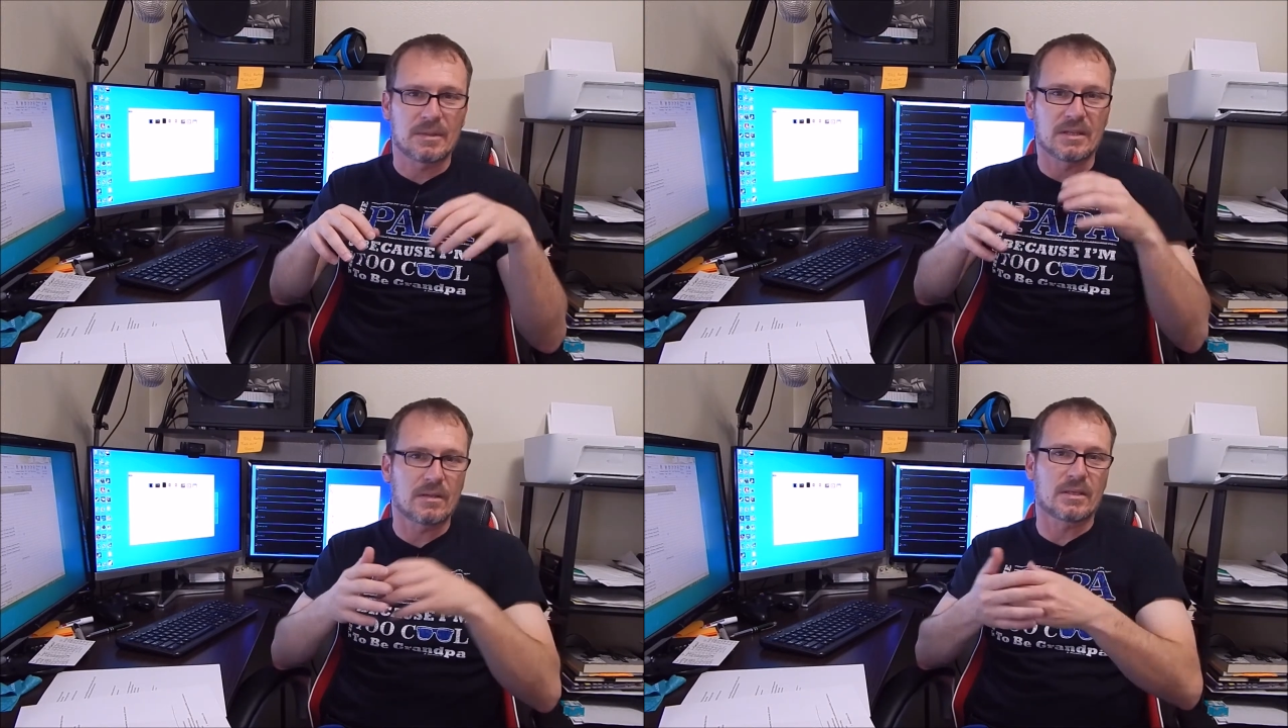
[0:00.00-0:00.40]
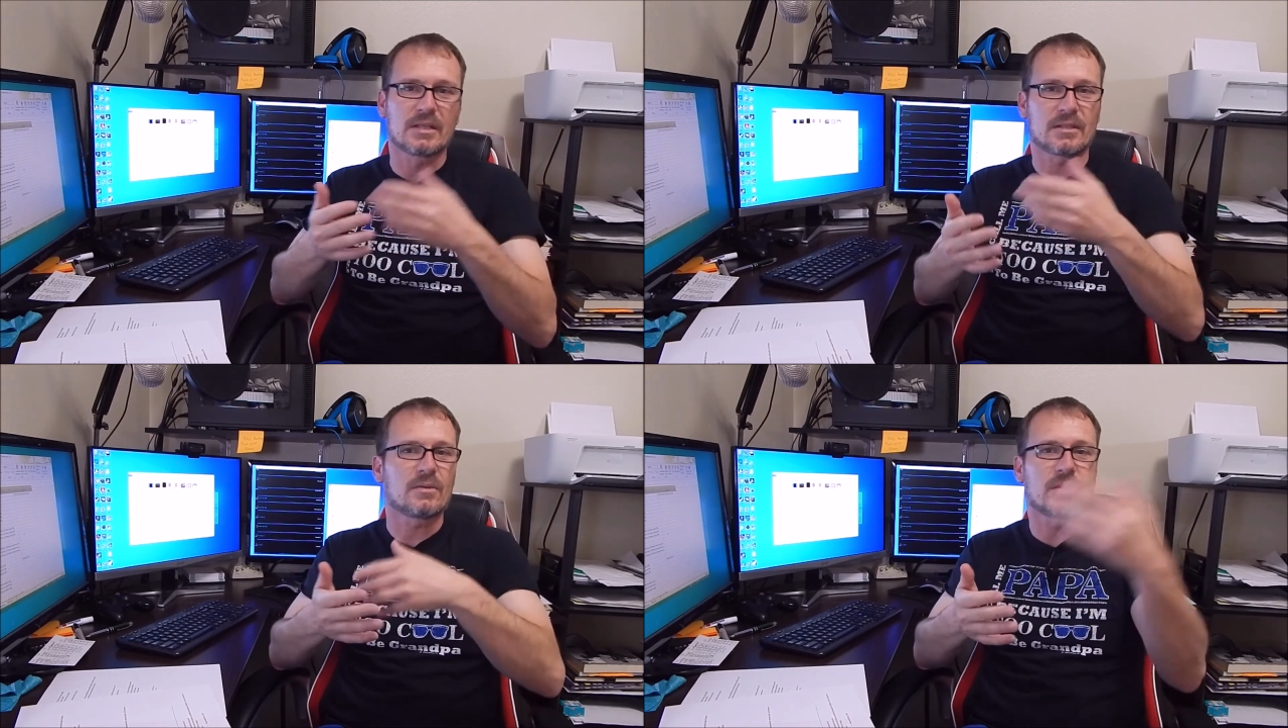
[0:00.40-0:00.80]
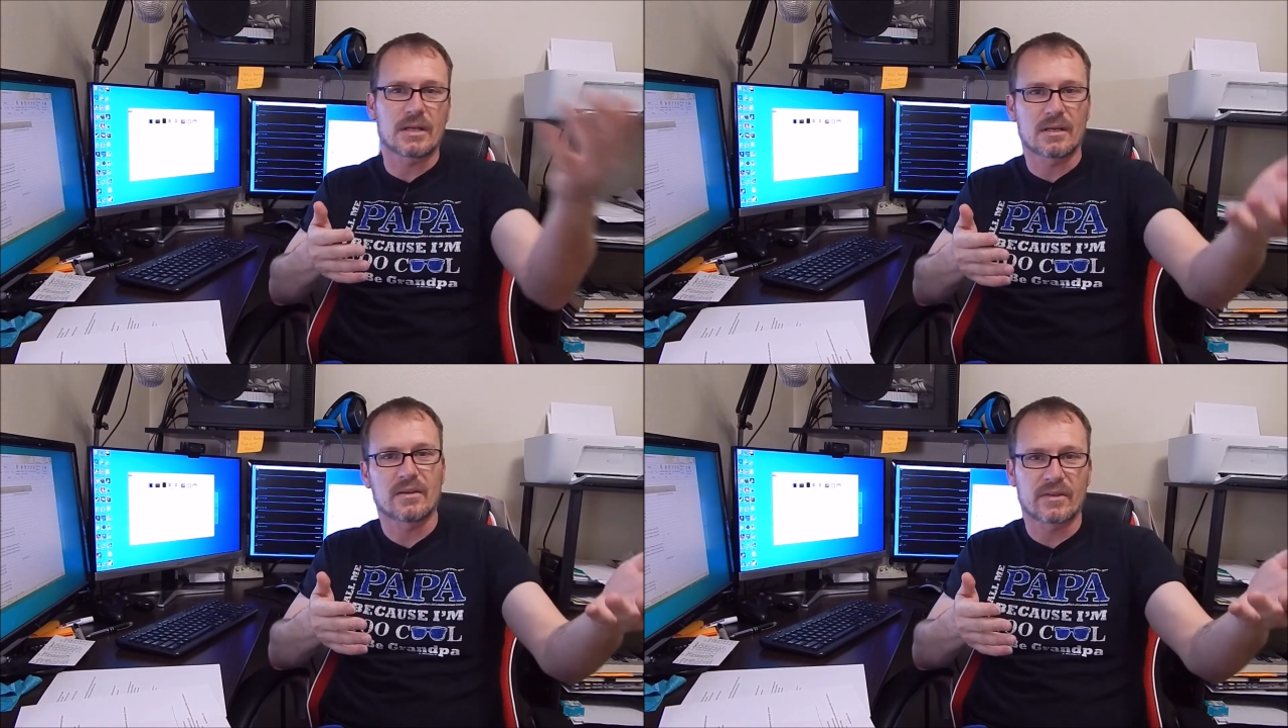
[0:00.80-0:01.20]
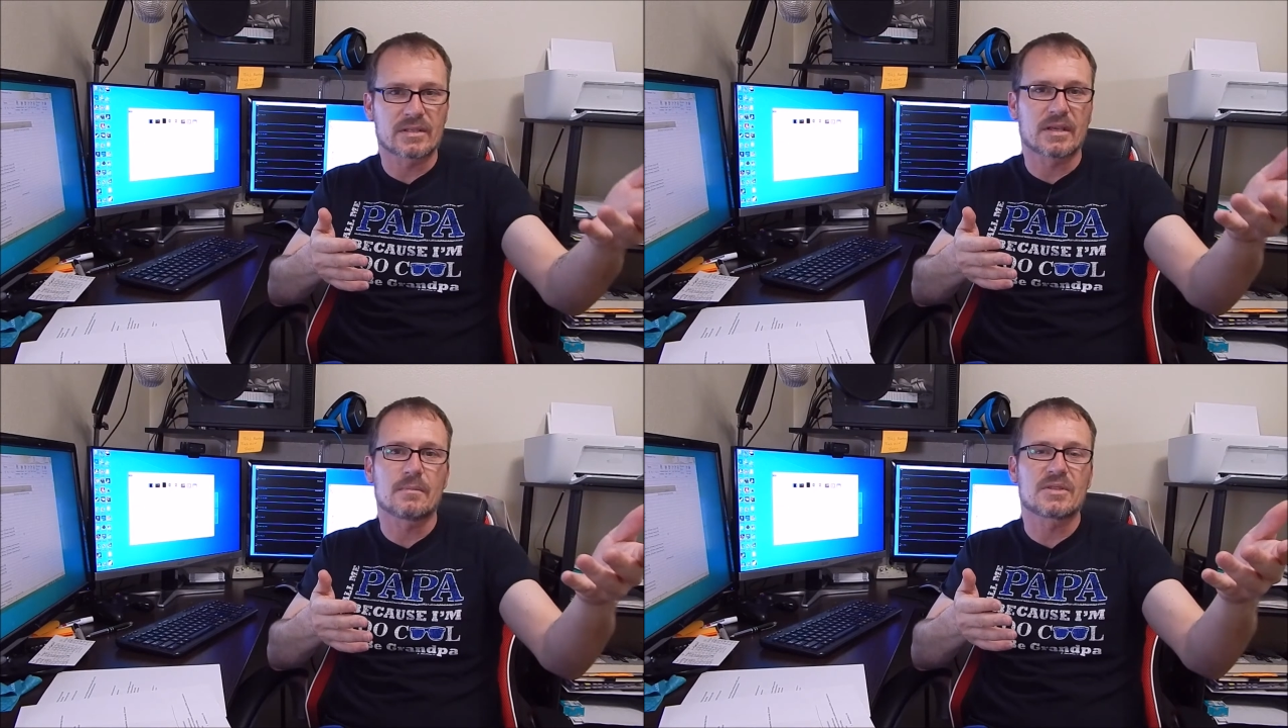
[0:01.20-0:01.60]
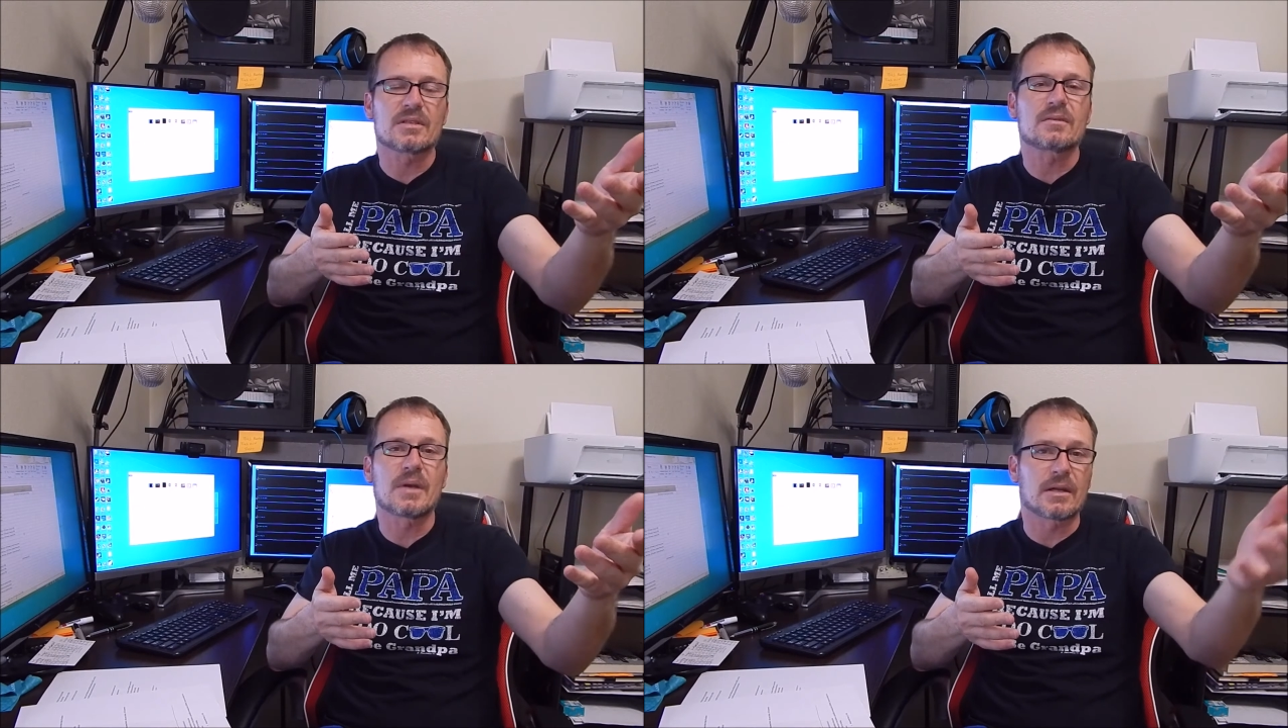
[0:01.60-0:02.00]
because they're running off the same
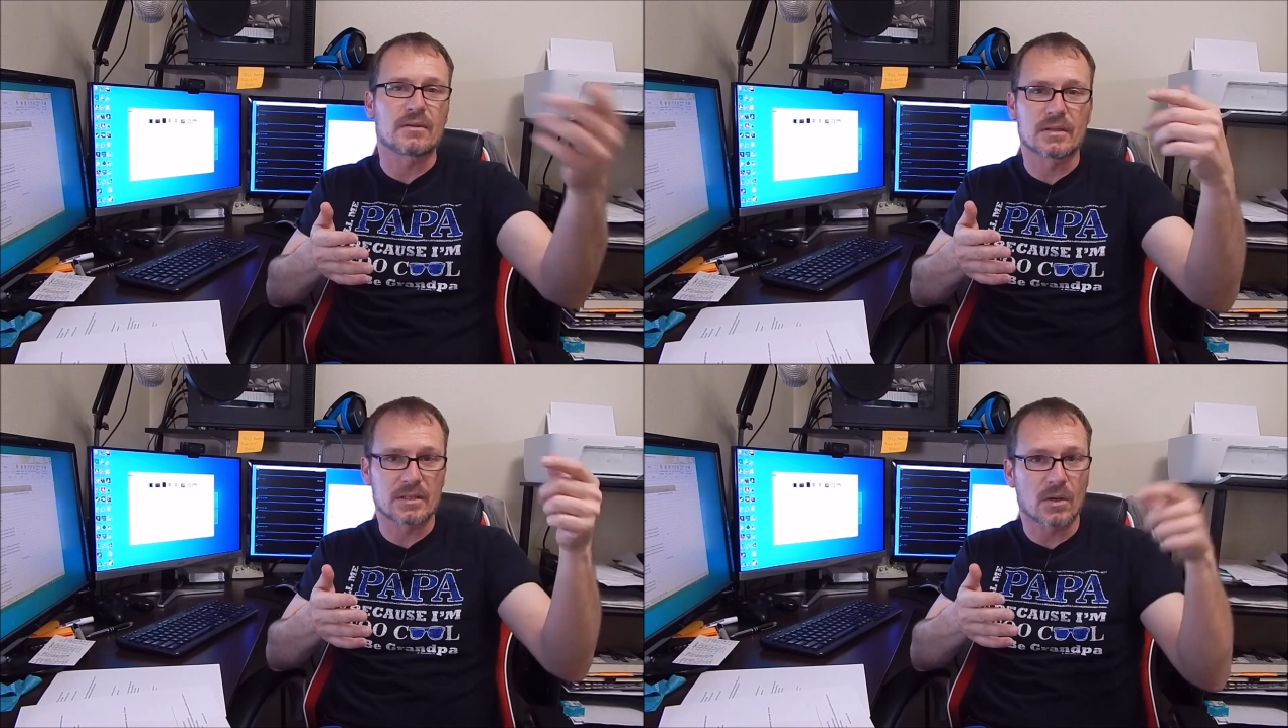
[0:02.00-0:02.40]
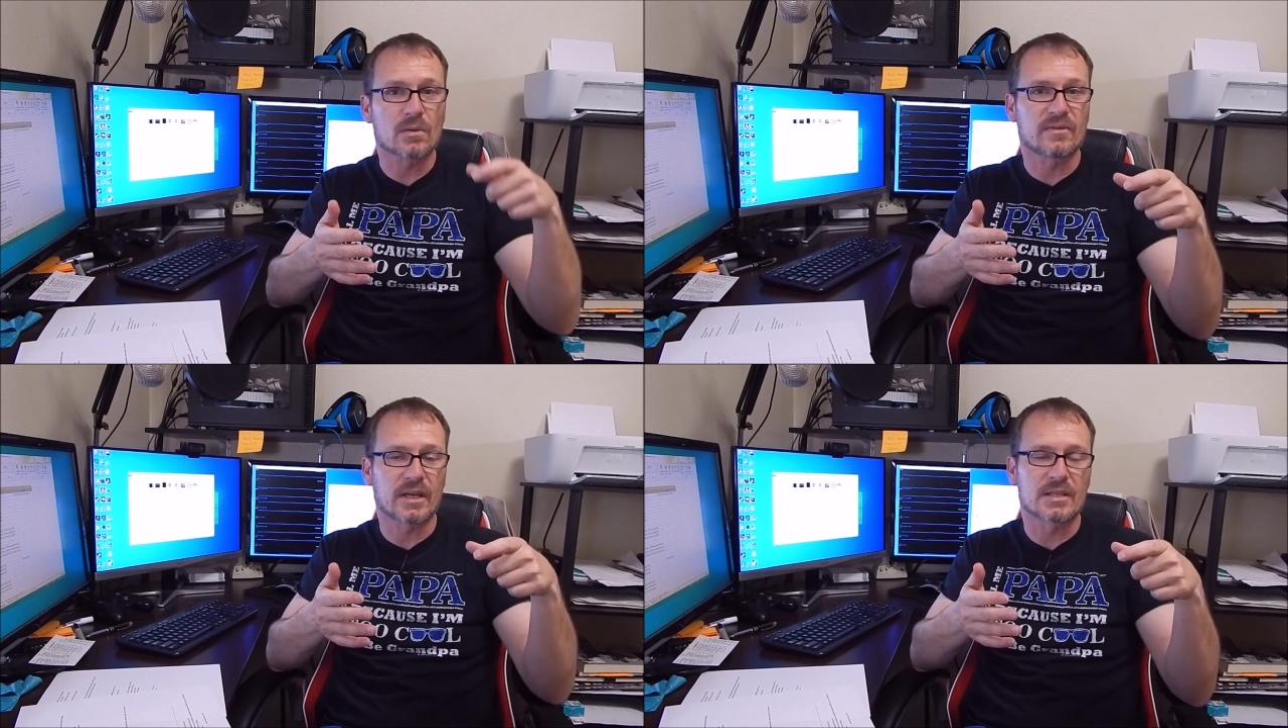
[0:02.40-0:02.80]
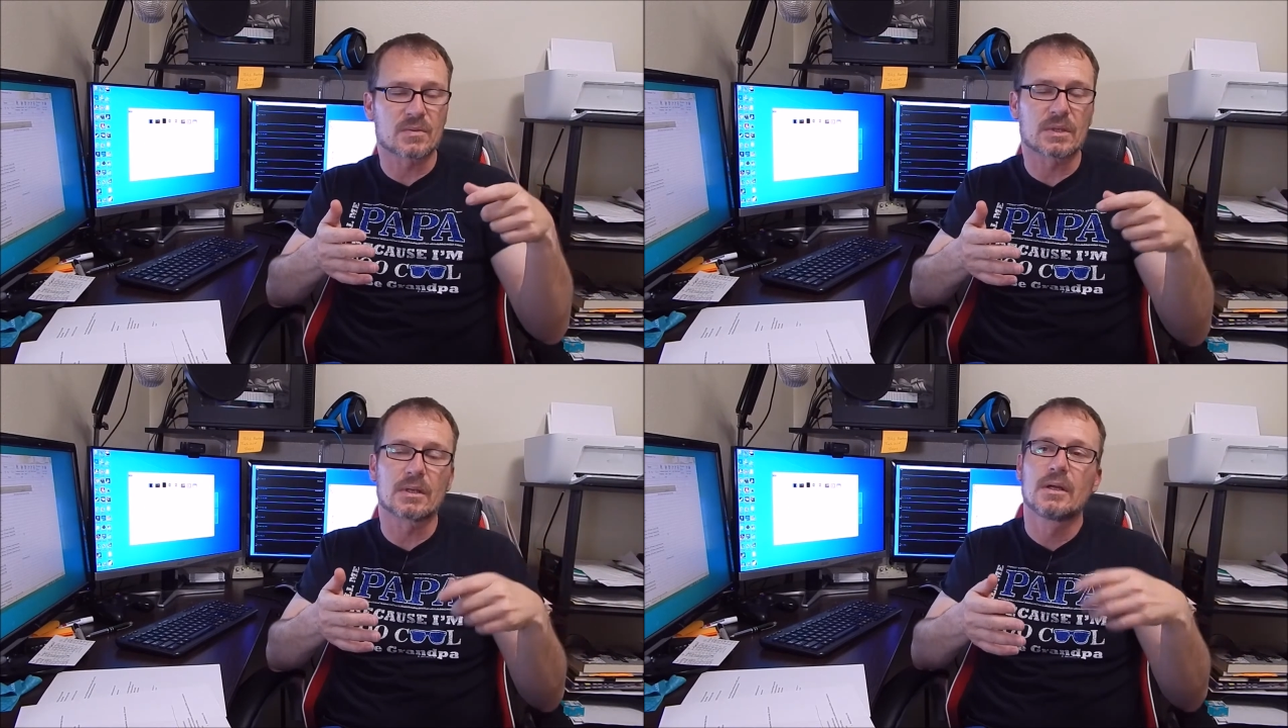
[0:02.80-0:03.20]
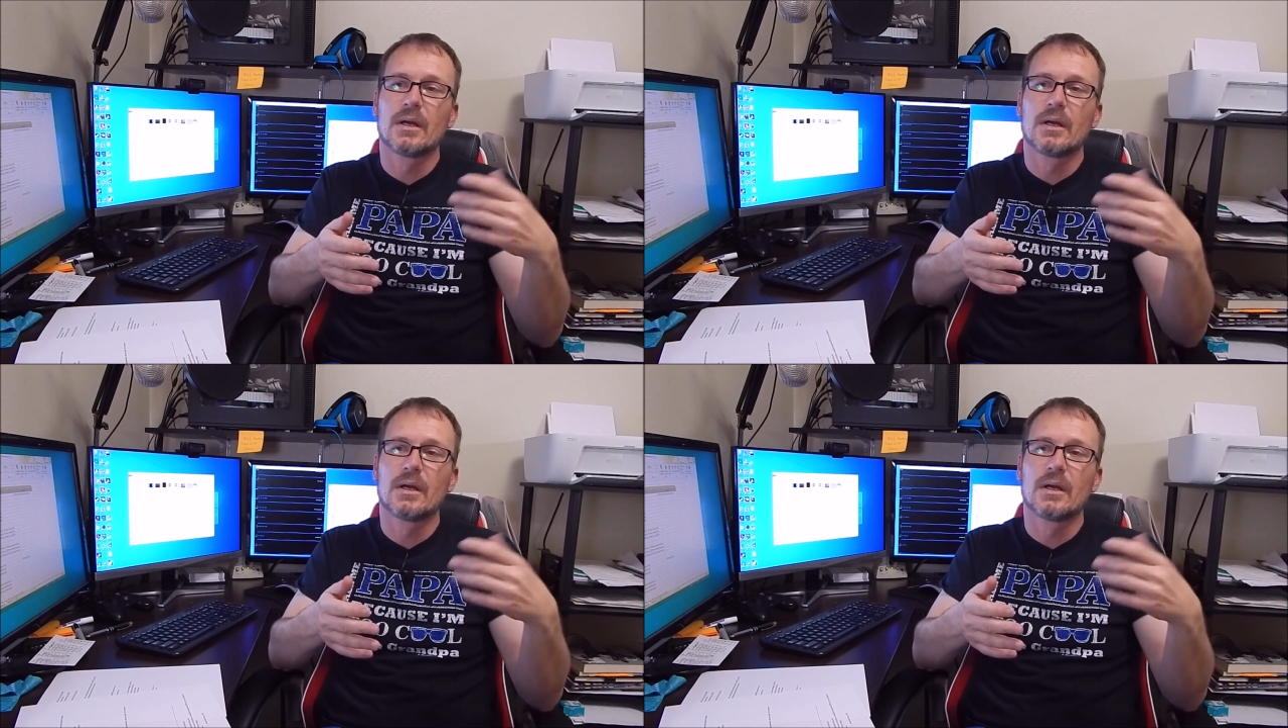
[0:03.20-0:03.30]
system header that the old fans were,